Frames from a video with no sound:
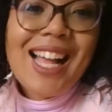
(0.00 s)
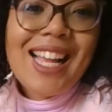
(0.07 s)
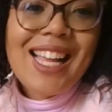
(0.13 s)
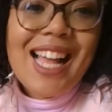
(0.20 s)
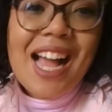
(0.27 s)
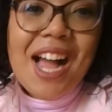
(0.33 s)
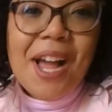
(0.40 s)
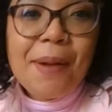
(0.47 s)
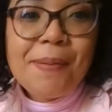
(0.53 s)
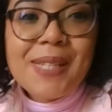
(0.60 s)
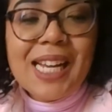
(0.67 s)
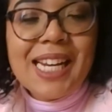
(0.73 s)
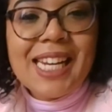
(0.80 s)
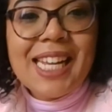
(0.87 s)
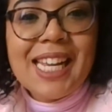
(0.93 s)
Hi, I'm
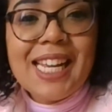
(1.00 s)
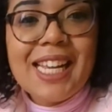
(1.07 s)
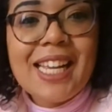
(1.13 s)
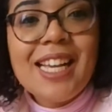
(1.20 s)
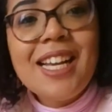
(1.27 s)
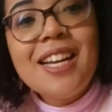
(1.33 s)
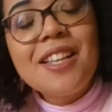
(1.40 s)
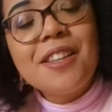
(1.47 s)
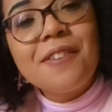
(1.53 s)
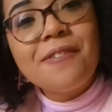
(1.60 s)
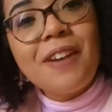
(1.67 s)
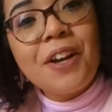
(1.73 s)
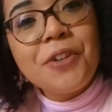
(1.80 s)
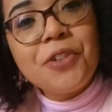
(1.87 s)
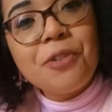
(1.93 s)
Danny, the
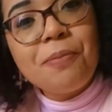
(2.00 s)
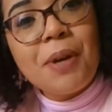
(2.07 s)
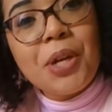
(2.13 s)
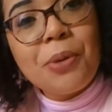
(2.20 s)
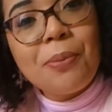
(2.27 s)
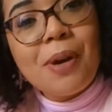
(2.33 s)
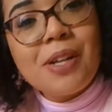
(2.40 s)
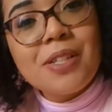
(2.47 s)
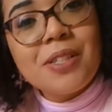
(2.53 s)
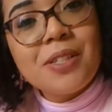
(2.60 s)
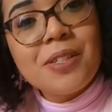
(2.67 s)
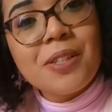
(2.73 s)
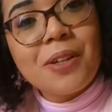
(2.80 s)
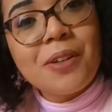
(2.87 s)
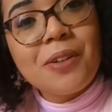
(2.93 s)
founder of Better Mind and
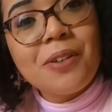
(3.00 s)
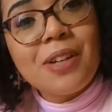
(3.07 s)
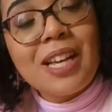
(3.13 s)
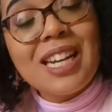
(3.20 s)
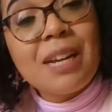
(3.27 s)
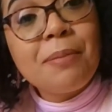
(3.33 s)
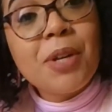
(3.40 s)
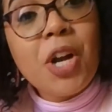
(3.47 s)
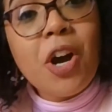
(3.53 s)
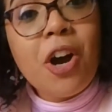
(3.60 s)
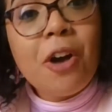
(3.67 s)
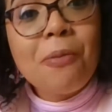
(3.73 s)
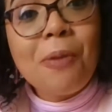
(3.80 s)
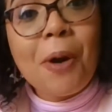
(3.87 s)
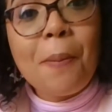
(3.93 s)
Soul, and I'm an
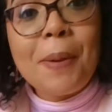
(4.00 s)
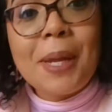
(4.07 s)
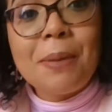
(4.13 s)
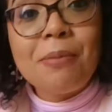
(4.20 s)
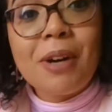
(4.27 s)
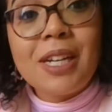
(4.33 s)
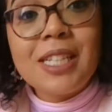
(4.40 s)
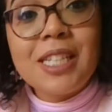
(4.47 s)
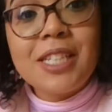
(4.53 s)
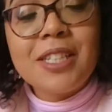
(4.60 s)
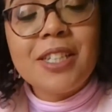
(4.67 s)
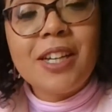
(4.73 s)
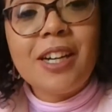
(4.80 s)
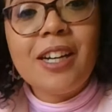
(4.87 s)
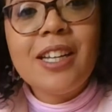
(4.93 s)
art and wellbeing
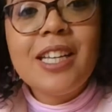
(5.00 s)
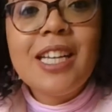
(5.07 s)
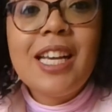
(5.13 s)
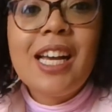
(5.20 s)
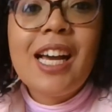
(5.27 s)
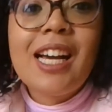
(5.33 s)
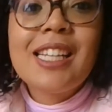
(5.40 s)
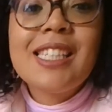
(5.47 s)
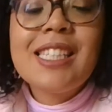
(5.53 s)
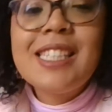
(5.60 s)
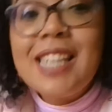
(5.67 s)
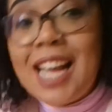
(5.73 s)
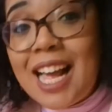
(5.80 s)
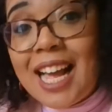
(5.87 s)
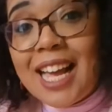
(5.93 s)
practitioner. And
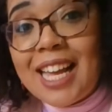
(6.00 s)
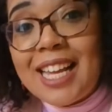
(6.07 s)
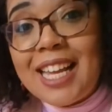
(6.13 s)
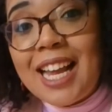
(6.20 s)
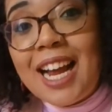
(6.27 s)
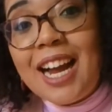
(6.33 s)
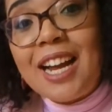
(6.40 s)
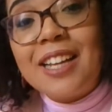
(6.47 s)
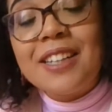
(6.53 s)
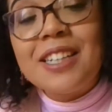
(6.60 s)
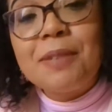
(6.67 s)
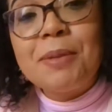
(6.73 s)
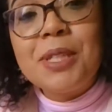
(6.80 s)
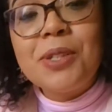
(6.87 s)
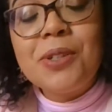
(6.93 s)
today I'm going
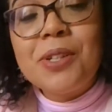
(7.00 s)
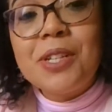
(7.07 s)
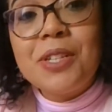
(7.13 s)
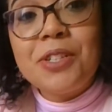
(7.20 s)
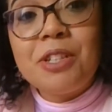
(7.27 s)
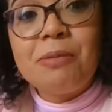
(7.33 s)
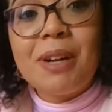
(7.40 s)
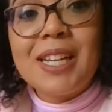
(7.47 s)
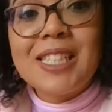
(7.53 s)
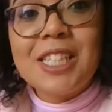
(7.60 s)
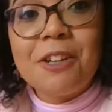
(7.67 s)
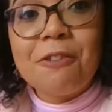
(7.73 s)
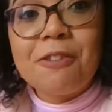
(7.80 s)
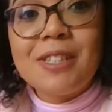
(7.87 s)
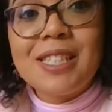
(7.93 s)
to be talking to you about
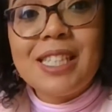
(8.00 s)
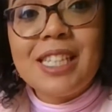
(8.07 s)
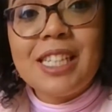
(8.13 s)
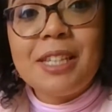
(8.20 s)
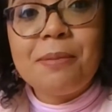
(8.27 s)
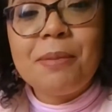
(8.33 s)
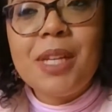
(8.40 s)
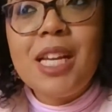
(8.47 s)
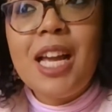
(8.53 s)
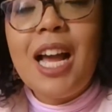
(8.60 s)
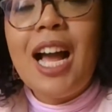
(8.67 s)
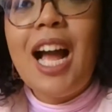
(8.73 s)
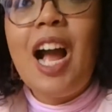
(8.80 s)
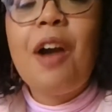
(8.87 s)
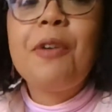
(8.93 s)
self-esteem,
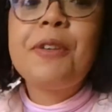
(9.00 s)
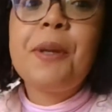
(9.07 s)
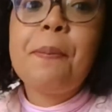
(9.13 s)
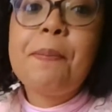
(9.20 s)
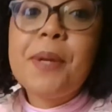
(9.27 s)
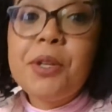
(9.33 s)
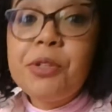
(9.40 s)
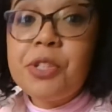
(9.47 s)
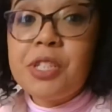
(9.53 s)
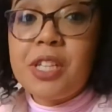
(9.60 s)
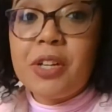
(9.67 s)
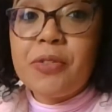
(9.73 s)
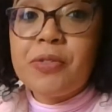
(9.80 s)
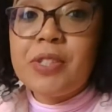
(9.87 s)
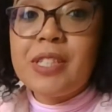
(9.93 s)
how you can build your
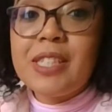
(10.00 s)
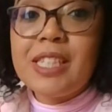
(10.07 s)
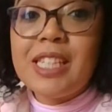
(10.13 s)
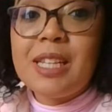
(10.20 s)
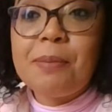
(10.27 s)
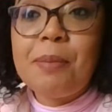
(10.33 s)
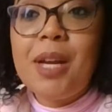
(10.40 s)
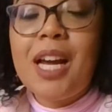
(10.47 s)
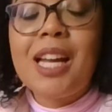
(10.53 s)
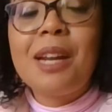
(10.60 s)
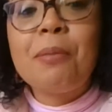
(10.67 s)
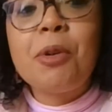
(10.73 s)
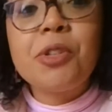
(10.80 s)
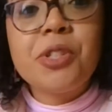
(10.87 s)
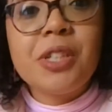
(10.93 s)
self-esteem, and
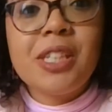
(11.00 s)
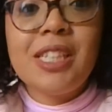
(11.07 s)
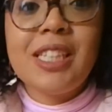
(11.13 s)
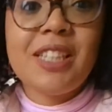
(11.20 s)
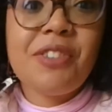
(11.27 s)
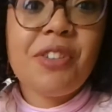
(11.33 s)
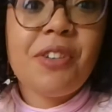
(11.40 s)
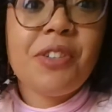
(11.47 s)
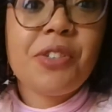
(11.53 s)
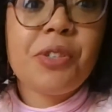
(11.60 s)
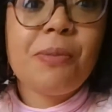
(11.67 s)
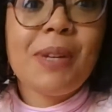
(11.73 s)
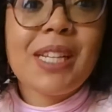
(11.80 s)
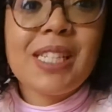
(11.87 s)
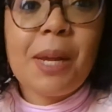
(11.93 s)
I'm also going to give you
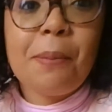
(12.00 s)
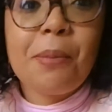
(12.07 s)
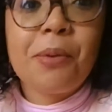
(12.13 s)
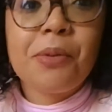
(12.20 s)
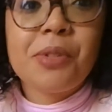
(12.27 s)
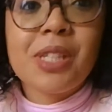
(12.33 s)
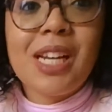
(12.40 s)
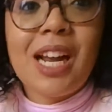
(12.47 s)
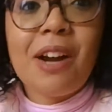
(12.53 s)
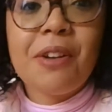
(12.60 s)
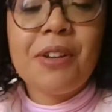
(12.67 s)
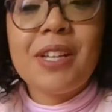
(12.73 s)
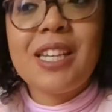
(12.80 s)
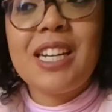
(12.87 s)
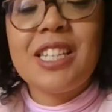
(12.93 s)
some examples on how
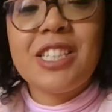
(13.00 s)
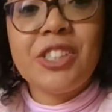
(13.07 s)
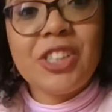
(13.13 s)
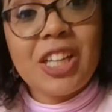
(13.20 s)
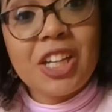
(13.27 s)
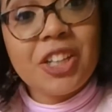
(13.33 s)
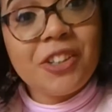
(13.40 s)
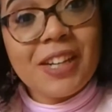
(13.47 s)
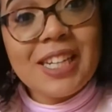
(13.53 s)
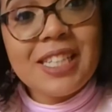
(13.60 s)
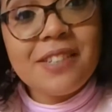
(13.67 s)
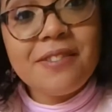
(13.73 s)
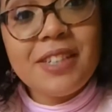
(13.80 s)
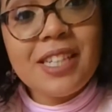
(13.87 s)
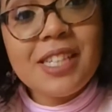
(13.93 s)
you can actually do that
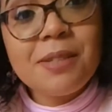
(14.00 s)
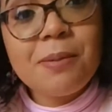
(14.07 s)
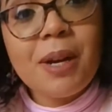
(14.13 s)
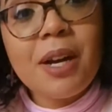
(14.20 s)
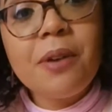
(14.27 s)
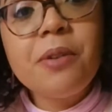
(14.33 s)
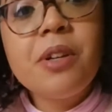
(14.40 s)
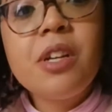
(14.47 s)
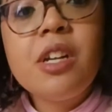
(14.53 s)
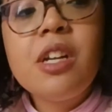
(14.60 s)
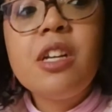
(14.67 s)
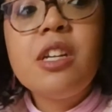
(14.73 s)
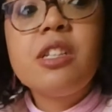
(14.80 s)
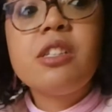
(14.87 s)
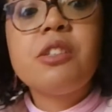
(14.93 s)
creatively as well.
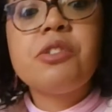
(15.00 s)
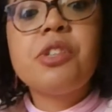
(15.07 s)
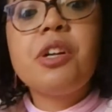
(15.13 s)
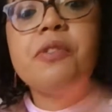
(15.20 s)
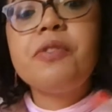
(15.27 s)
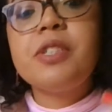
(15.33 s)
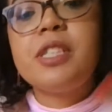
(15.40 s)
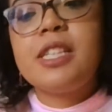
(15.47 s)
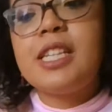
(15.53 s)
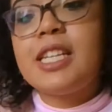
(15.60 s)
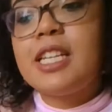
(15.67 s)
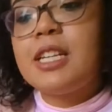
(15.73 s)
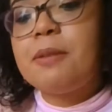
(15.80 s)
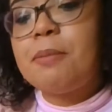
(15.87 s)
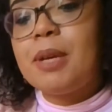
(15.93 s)
So
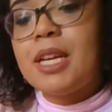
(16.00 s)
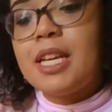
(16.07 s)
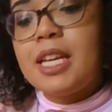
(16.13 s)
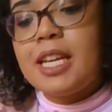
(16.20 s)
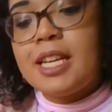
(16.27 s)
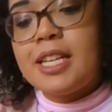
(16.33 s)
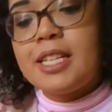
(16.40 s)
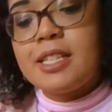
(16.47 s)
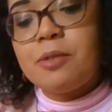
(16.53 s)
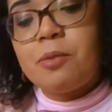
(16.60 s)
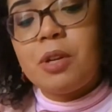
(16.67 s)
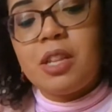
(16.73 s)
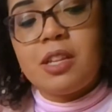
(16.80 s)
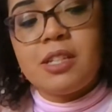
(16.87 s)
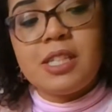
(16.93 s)
self-esteem is
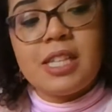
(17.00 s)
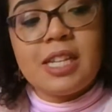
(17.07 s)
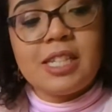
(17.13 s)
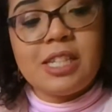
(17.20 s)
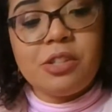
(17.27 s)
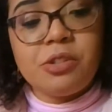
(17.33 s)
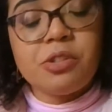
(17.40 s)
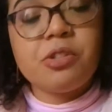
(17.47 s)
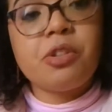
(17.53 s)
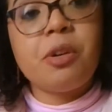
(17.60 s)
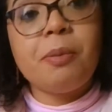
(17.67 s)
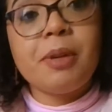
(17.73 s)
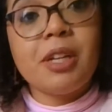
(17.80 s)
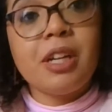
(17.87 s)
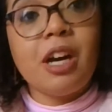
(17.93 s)
one of those things that does
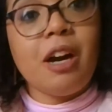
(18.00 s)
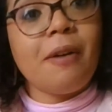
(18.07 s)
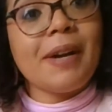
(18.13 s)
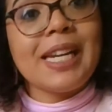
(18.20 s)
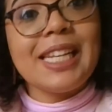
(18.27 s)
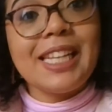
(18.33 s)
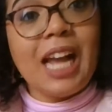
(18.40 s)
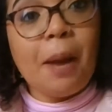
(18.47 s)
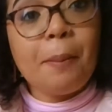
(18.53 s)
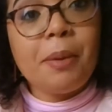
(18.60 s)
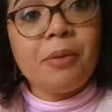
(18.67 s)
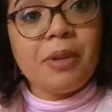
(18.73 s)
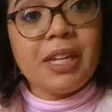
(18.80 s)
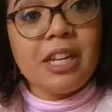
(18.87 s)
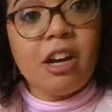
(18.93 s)
come and go, and it can be
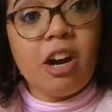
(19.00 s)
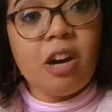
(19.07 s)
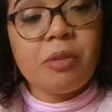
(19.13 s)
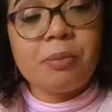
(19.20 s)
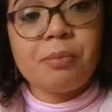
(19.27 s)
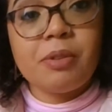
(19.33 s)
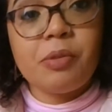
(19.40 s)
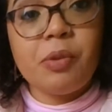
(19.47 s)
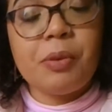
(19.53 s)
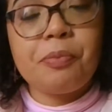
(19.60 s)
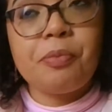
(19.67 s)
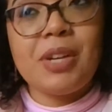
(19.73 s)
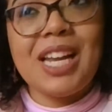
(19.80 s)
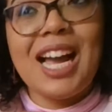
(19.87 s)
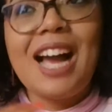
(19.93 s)
really hard
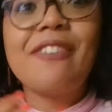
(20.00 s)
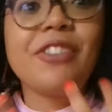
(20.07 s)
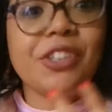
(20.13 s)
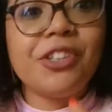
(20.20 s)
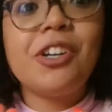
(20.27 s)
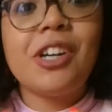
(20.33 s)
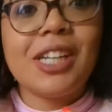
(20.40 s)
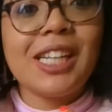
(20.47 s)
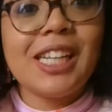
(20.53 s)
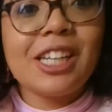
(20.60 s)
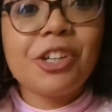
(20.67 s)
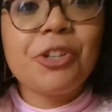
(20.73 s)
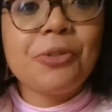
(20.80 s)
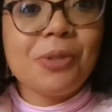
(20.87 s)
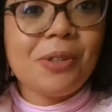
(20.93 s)
when we haven't got it
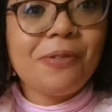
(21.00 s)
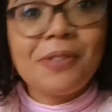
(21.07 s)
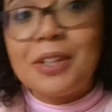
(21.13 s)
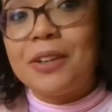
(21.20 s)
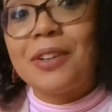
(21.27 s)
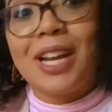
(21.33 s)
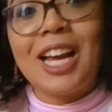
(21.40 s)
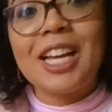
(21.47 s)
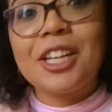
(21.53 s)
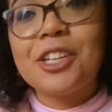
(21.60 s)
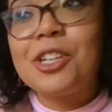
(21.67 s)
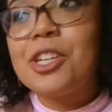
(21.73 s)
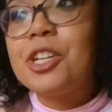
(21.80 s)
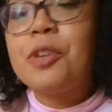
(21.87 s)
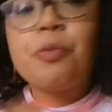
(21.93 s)
because we feel like
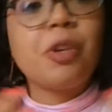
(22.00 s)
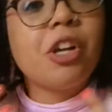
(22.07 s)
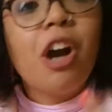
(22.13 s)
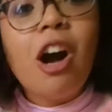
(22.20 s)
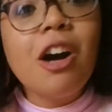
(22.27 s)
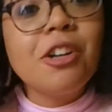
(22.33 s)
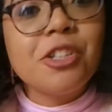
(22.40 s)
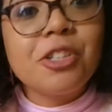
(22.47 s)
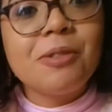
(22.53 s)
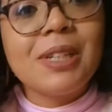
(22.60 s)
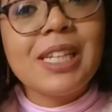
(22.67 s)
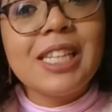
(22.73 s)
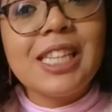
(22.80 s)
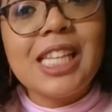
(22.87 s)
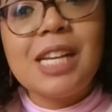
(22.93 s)
we can't do
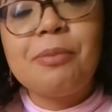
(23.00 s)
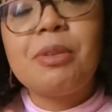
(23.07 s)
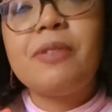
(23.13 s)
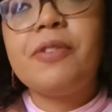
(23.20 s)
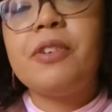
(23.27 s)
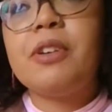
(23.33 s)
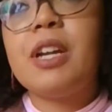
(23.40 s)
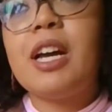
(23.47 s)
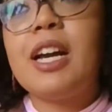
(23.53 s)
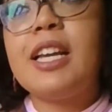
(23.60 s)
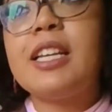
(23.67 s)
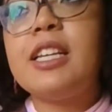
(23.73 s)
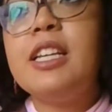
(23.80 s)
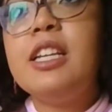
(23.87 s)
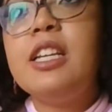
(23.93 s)
anything. We feel
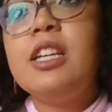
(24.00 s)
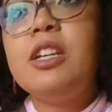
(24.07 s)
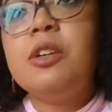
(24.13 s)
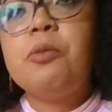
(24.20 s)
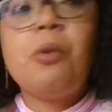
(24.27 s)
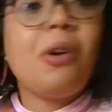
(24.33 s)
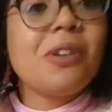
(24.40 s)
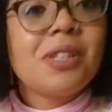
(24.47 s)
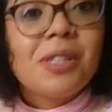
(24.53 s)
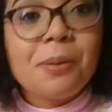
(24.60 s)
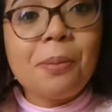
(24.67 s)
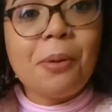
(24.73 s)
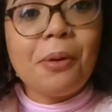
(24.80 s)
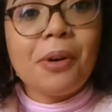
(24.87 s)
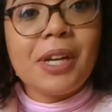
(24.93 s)
like, what's the
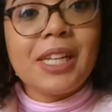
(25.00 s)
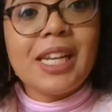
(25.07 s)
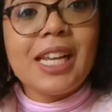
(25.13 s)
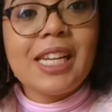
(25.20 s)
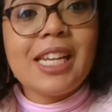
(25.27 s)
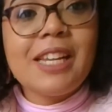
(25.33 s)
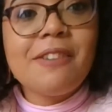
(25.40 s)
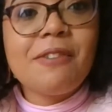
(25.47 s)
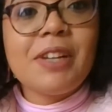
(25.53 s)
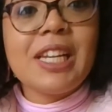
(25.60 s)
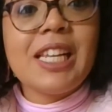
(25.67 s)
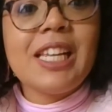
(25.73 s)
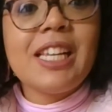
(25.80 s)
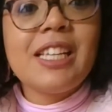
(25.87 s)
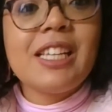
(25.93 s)
point? And it
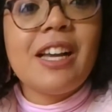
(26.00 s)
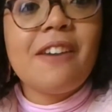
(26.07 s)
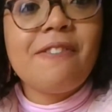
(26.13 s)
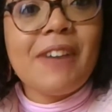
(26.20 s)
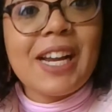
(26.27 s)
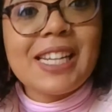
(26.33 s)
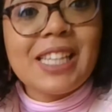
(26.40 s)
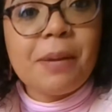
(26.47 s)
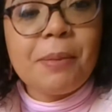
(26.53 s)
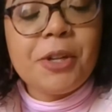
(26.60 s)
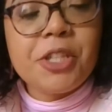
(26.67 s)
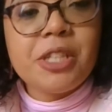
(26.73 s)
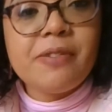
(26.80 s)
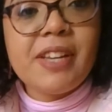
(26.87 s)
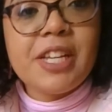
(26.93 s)
really affects our
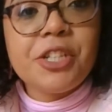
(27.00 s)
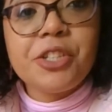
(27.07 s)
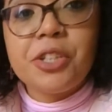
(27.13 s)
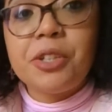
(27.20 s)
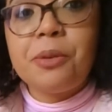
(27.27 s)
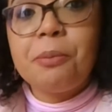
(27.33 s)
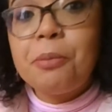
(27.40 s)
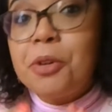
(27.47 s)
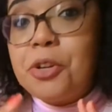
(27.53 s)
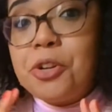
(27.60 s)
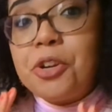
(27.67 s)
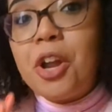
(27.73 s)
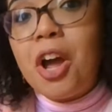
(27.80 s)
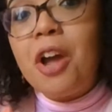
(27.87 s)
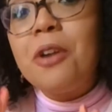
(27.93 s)
motivation. But
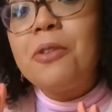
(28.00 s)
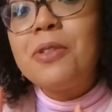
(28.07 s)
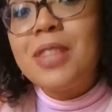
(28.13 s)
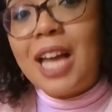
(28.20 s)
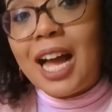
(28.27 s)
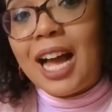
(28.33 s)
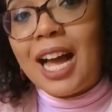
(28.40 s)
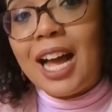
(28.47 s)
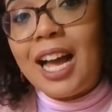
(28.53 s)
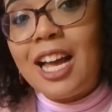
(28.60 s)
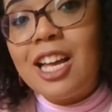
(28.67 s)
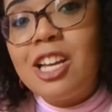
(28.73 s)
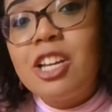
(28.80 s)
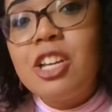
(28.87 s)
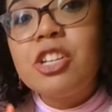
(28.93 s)
know that
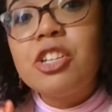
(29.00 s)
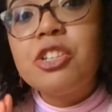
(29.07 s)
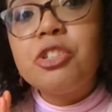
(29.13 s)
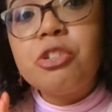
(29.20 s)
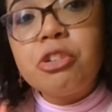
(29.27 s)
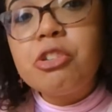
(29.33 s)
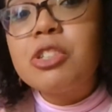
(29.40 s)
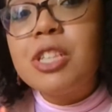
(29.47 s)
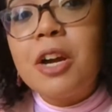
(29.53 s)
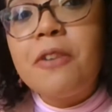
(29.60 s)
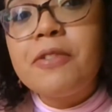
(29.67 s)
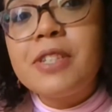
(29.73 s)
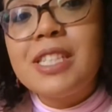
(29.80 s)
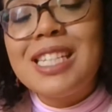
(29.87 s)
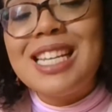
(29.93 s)
your
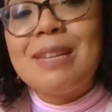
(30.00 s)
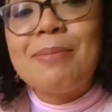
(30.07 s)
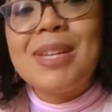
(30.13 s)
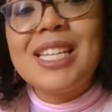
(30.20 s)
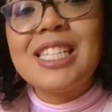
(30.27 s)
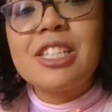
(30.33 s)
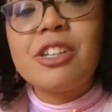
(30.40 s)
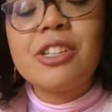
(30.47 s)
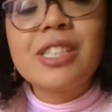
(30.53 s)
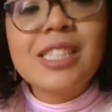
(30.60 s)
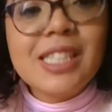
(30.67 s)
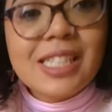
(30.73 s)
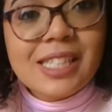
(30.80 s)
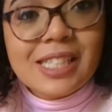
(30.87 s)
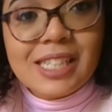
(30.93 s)
self-esteem is
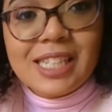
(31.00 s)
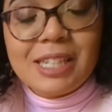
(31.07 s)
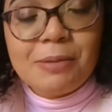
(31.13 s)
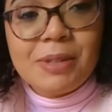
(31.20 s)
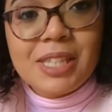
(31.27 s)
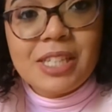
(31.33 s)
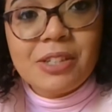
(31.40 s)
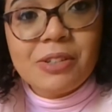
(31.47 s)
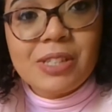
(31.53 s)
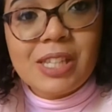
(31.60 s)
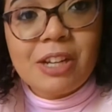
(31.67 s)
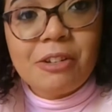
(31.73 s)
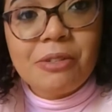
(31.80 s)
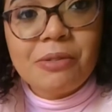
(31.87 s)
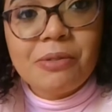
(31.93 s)
consistently within
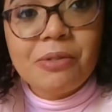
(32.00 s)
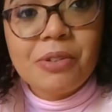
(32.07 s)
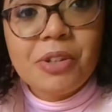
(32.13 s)
yourself.